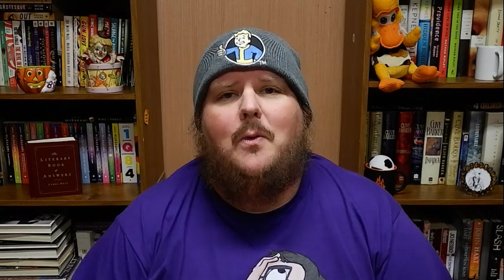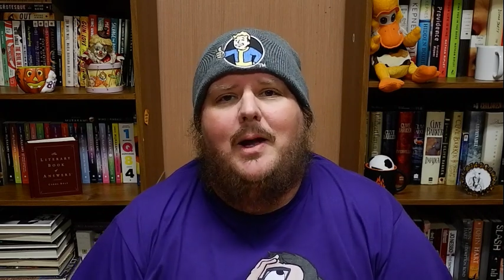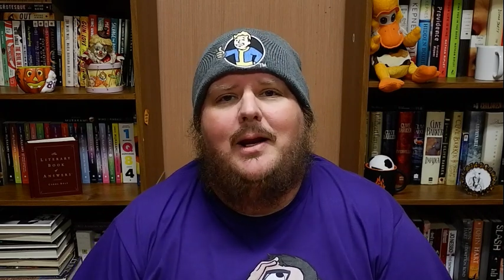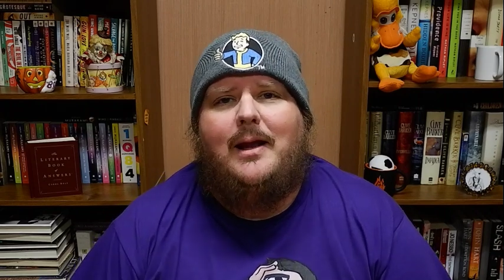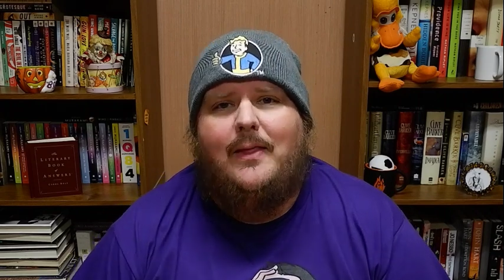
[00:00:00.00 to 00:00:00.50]

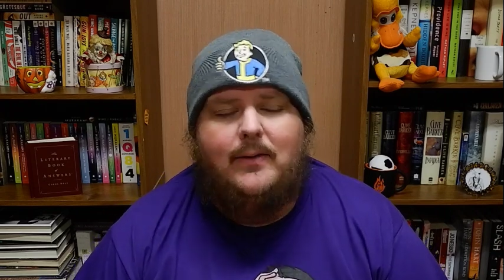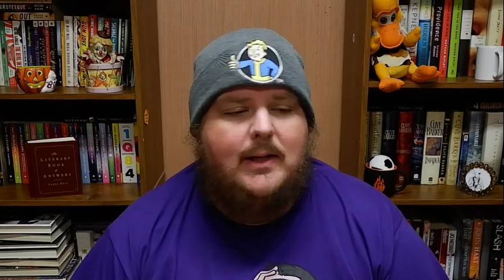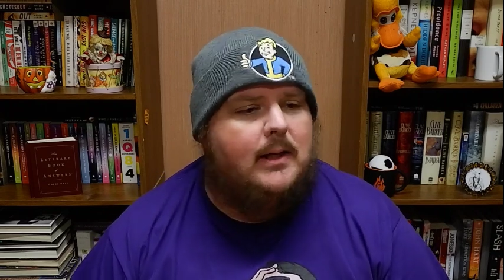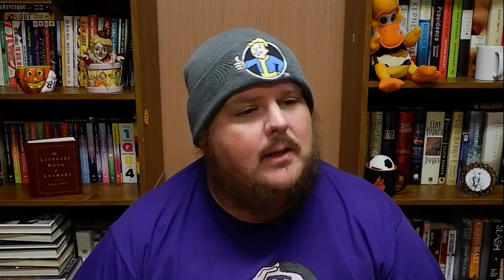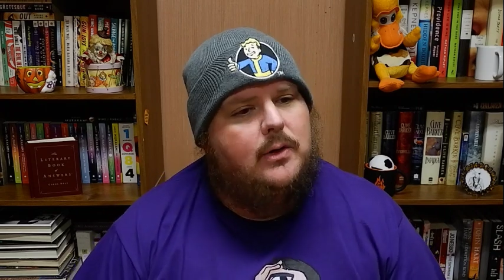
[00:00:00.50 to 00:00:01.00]
one another,
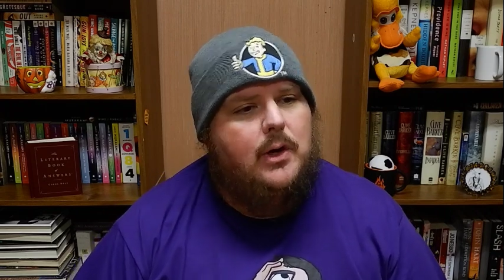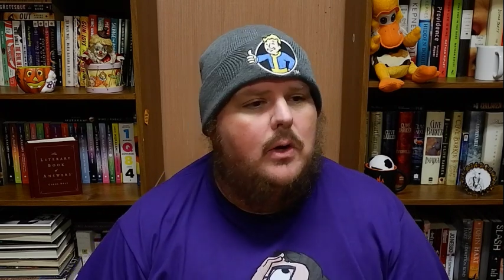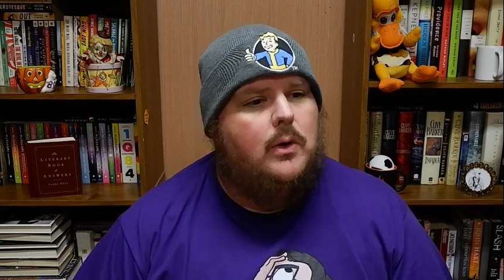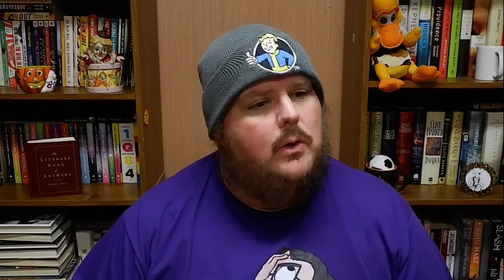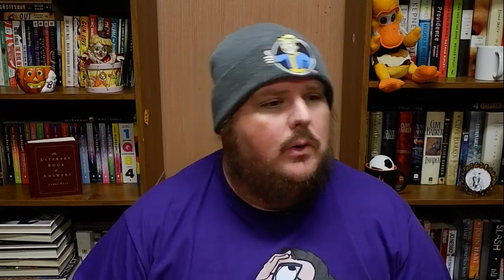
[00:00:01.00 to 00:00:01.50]
getting to
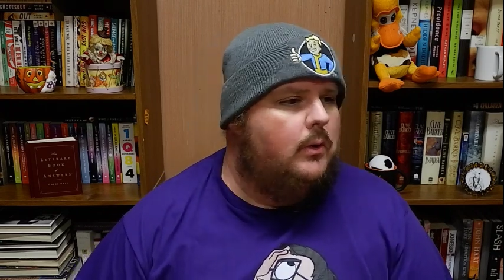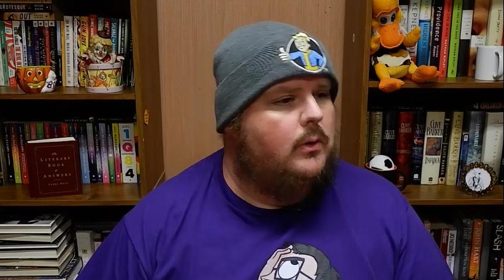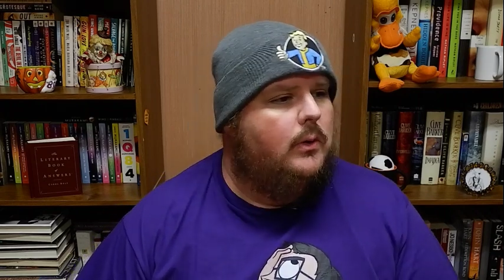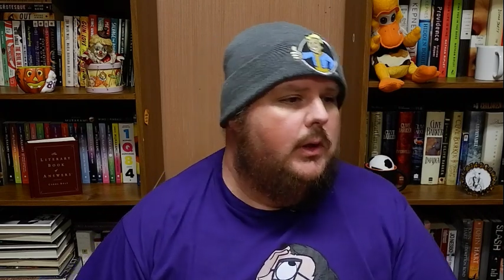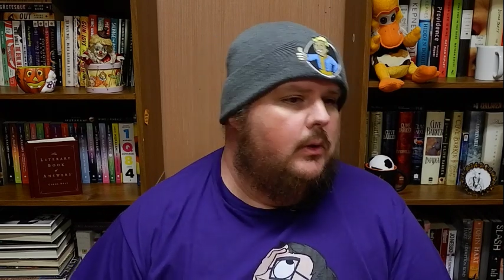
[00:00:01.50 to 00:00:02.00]

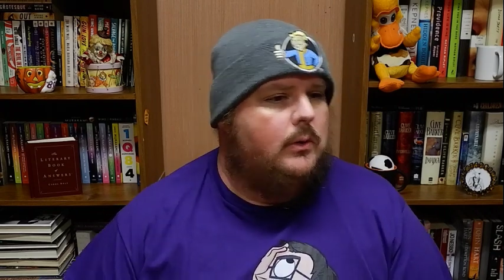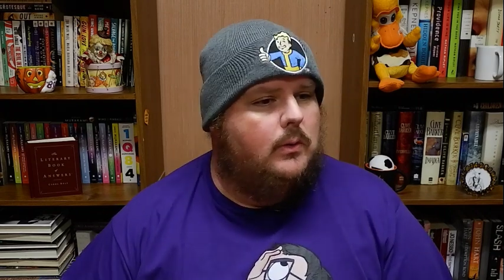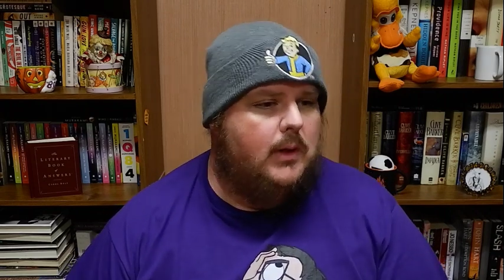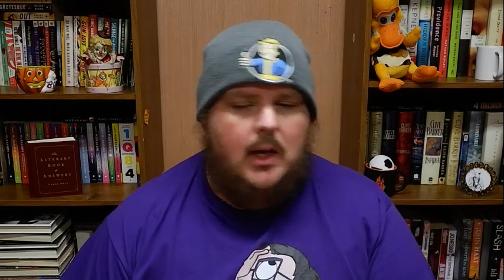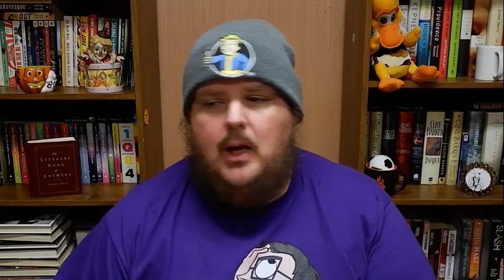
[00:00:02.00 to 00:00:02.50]
know
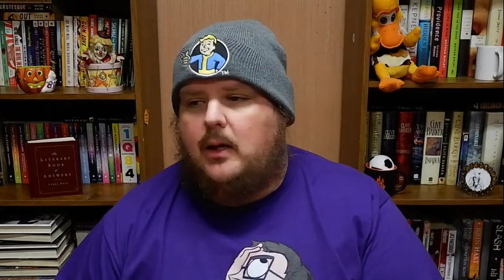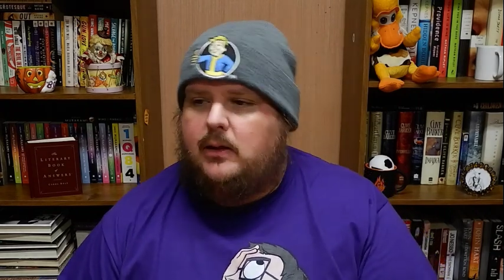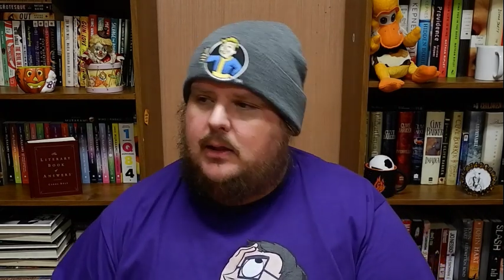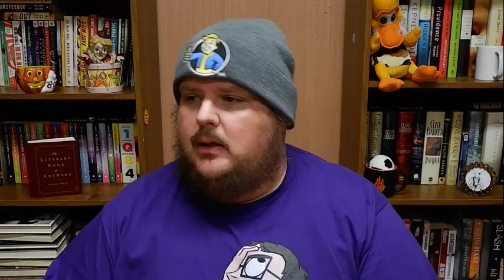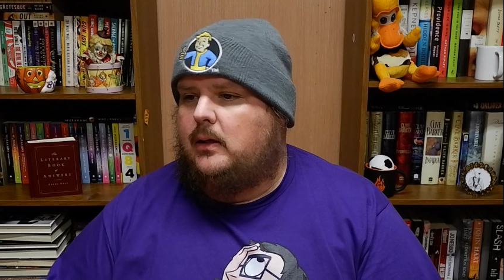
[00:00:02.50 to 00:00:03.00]
you,
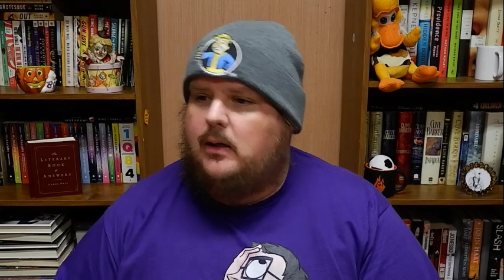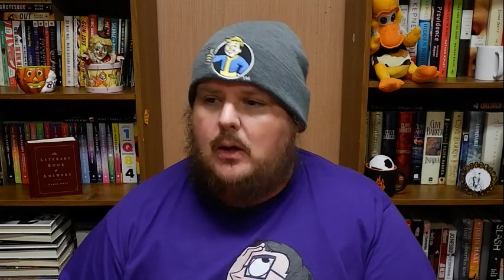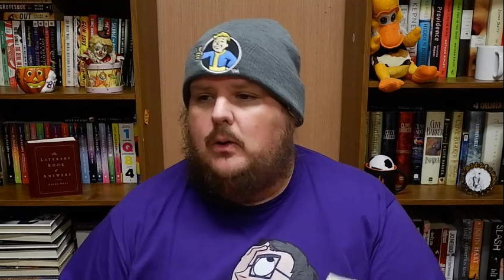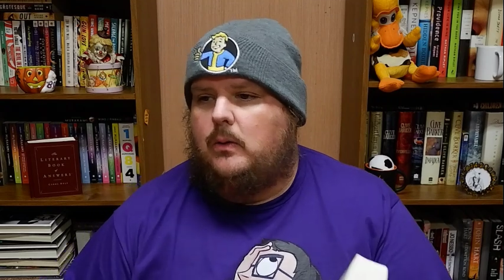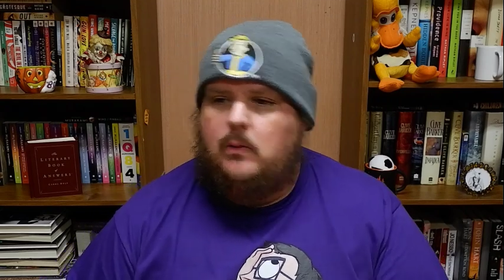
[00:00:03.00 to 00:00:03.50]
getting to
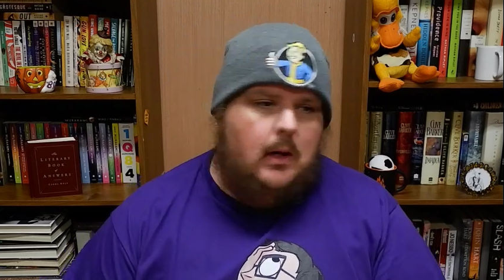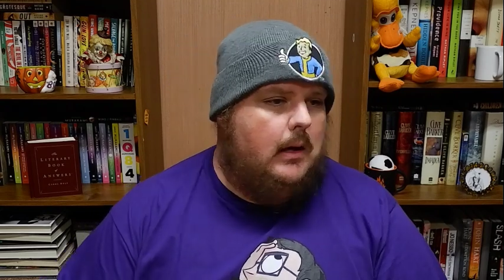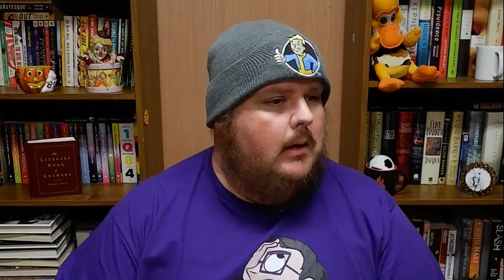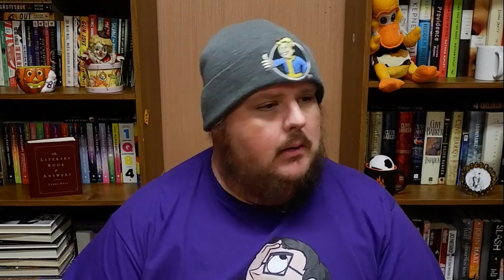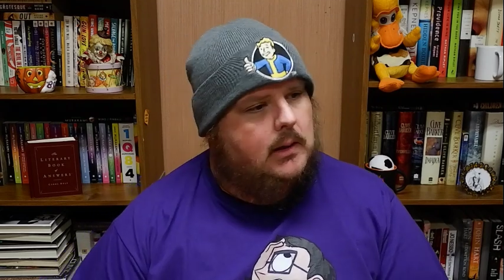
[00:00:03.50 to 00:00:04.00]
know
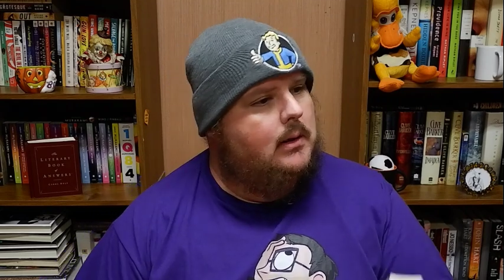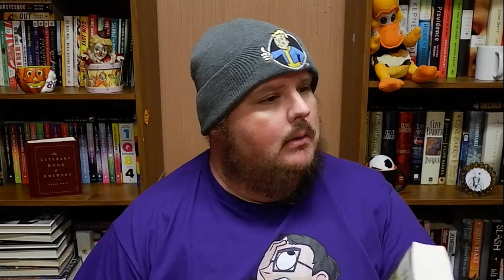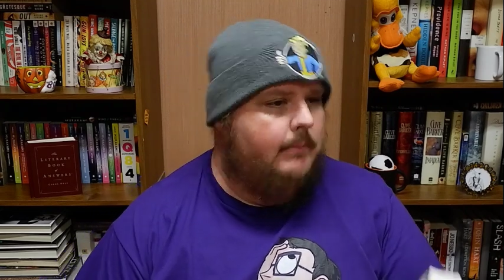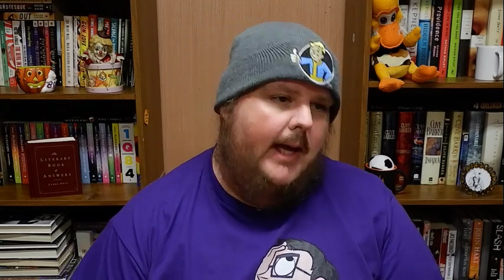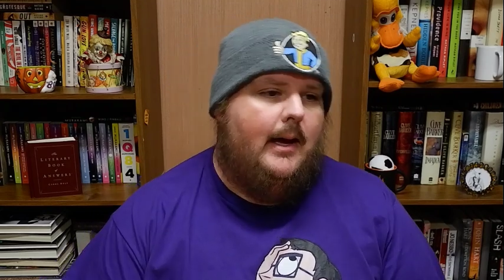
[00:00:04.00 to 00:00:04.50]

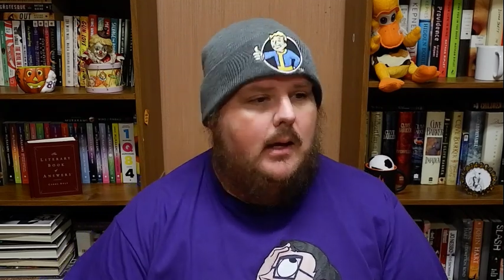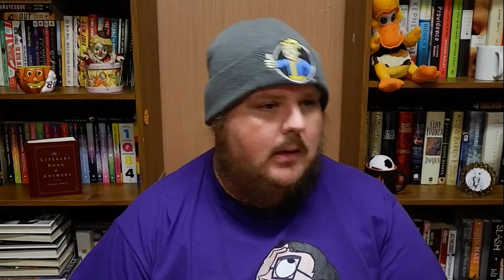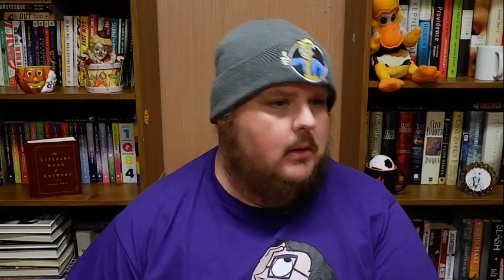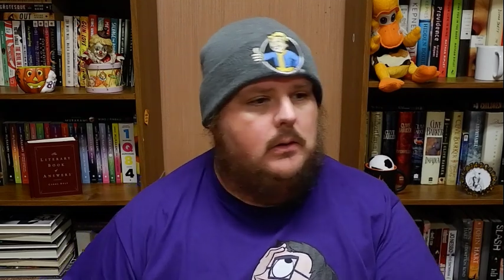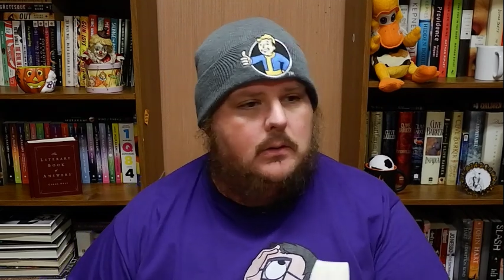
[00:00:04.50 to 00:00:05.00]
all
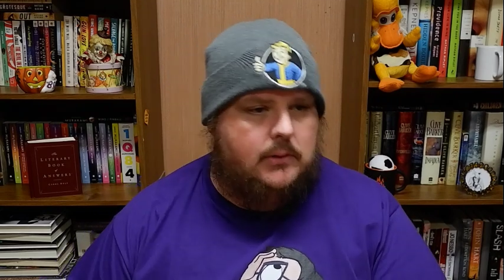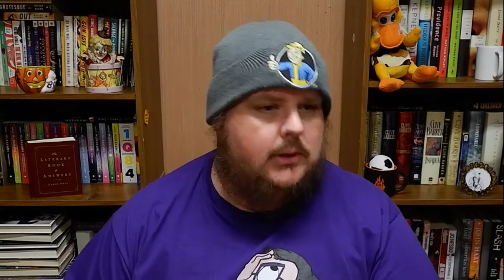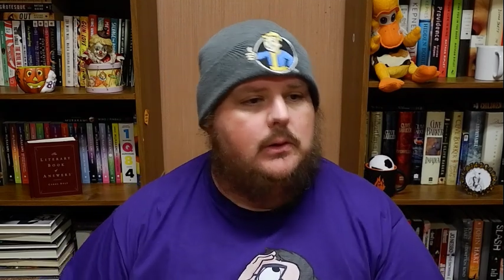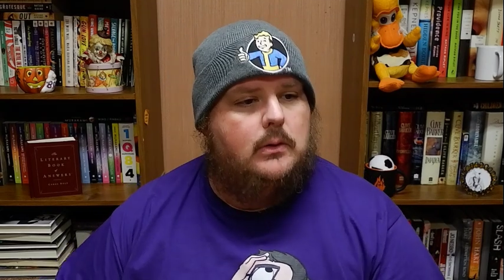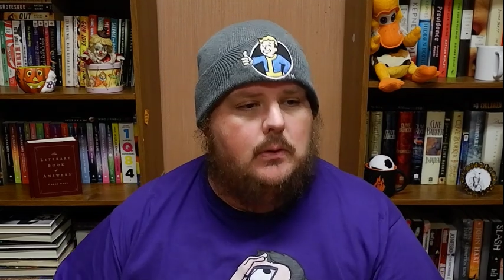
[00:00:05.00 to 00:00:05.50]

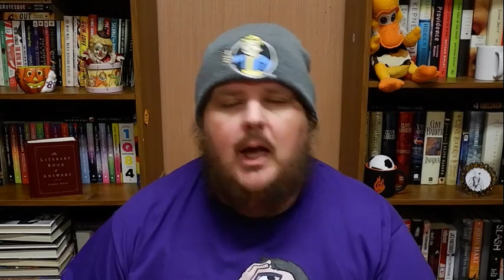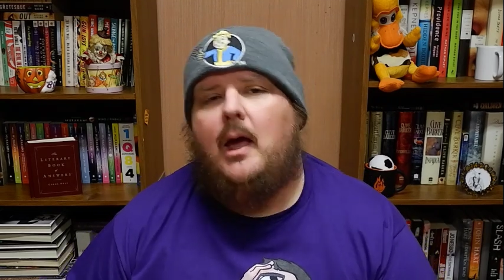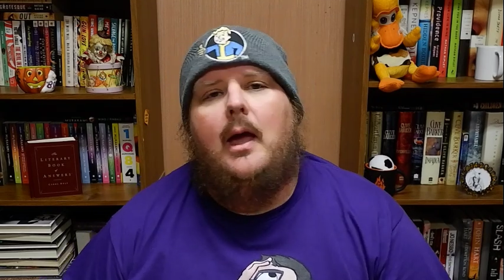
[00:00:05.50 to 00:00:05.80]
about you.